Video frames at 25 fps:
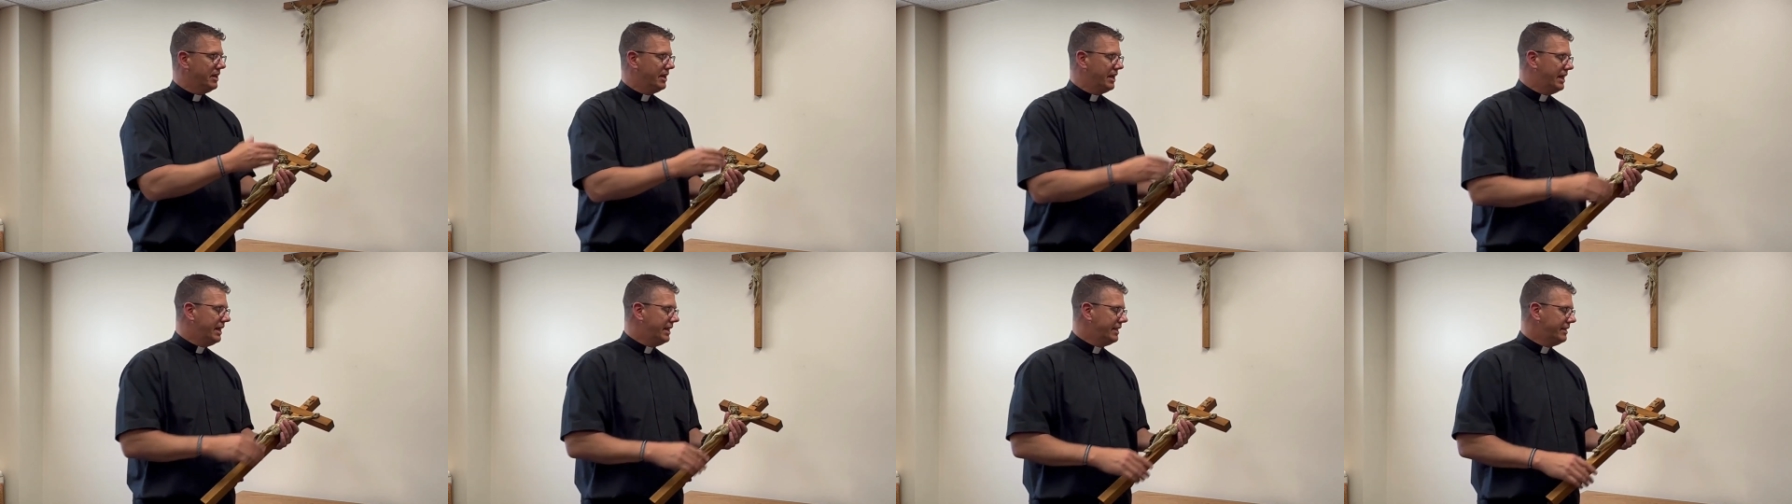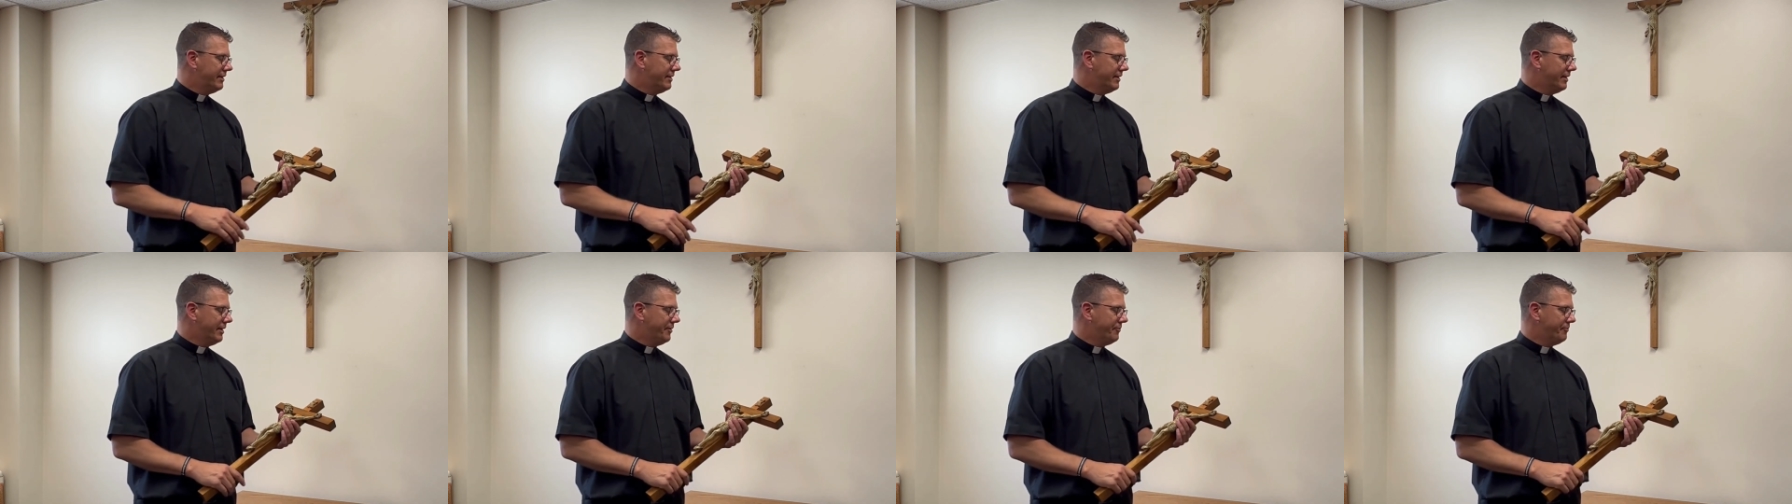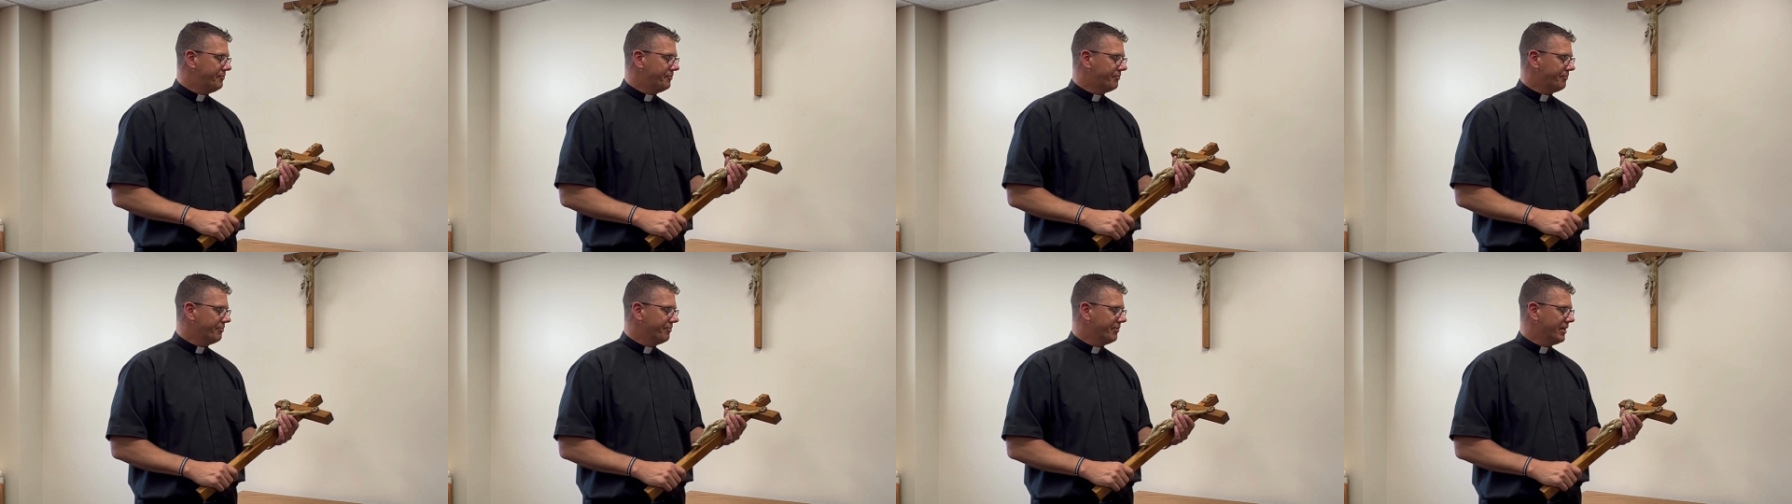And,
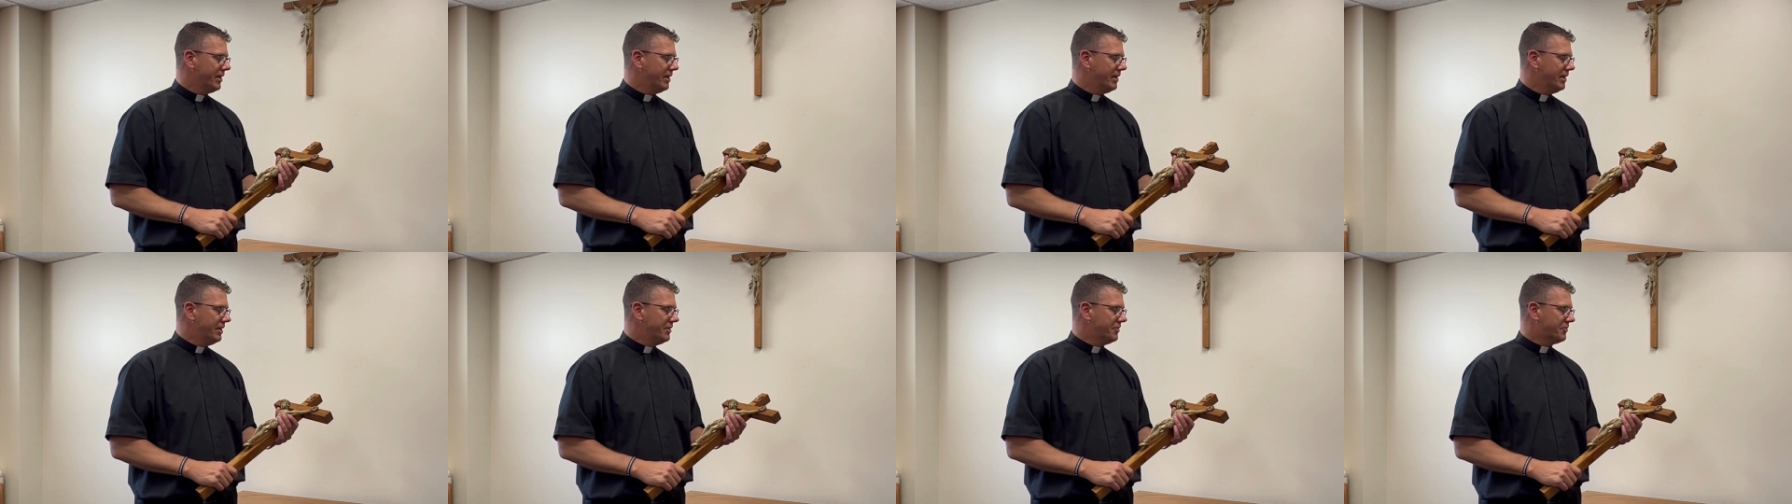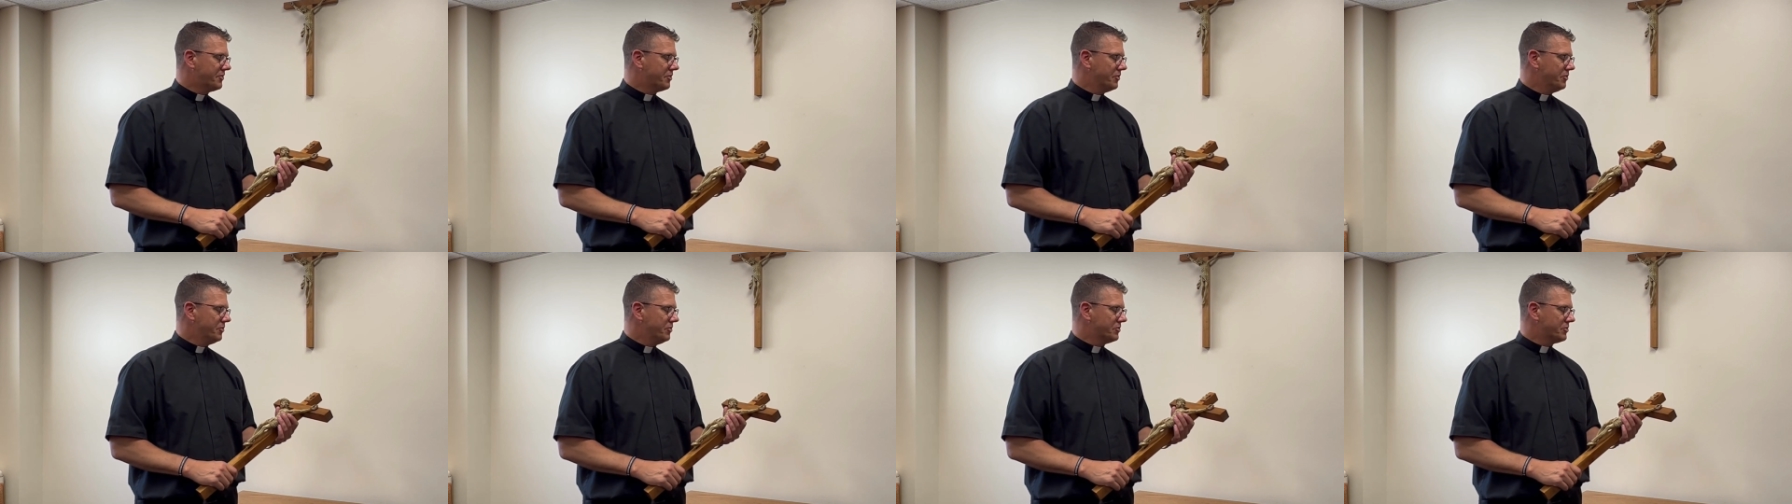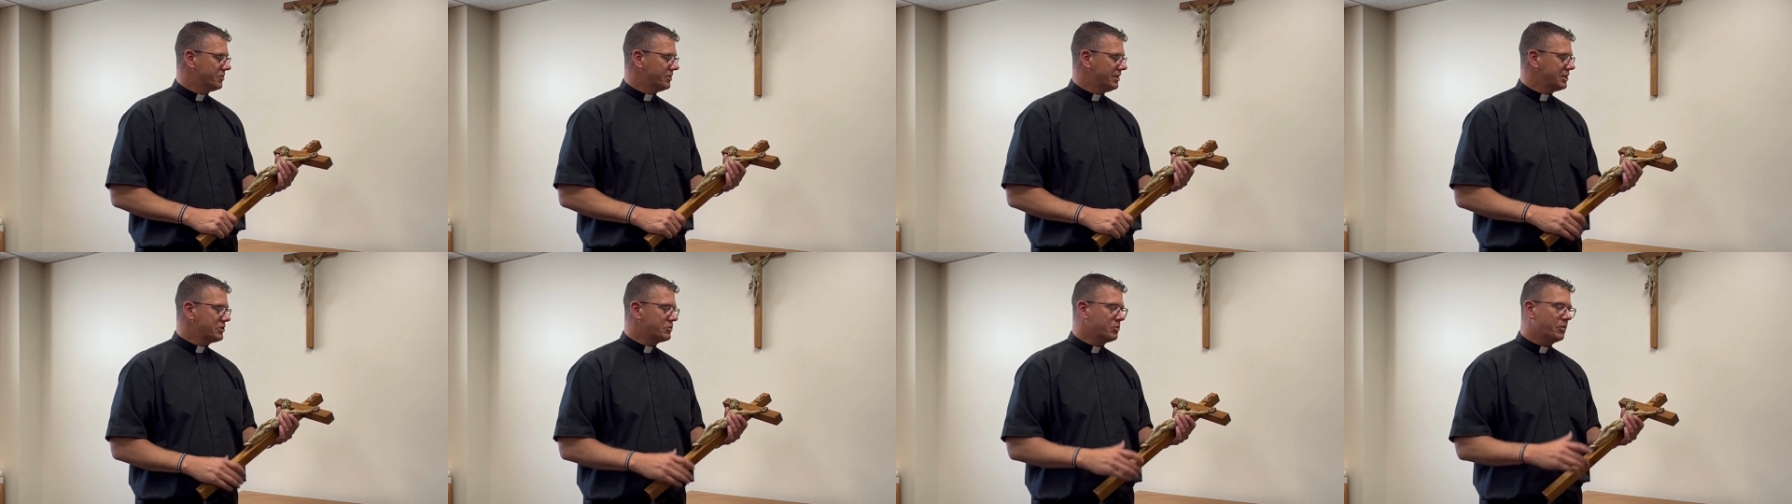um, and so,
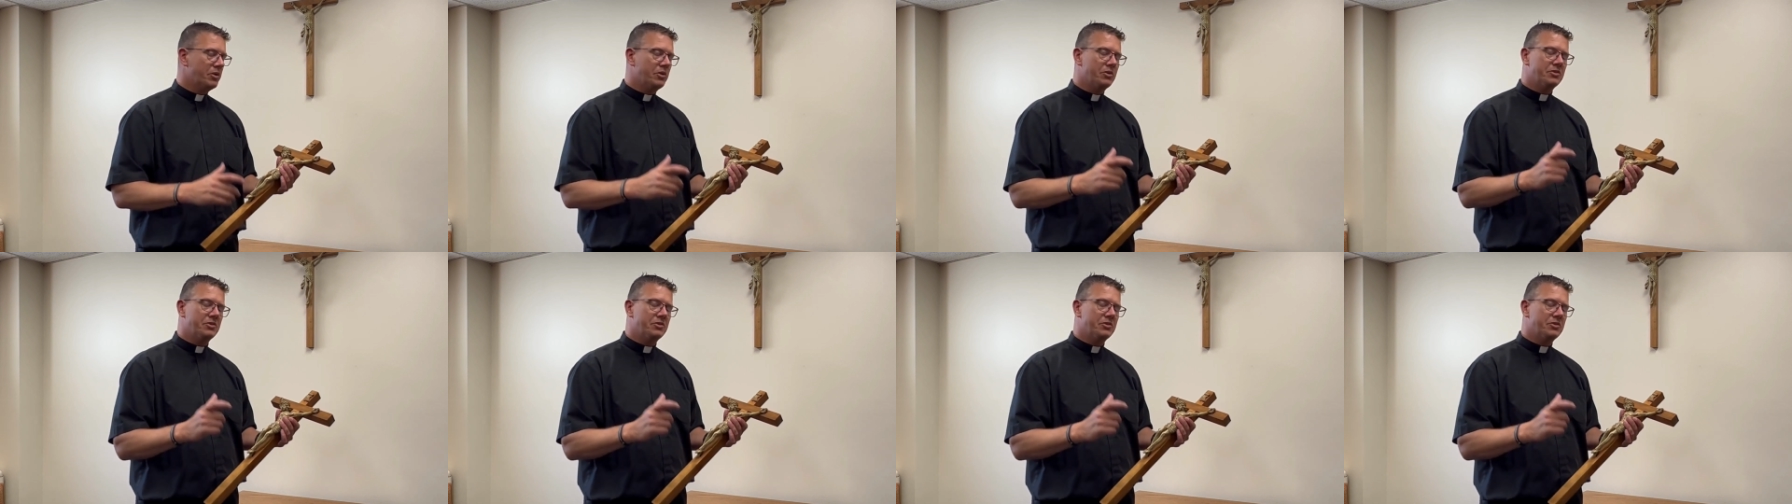so that's one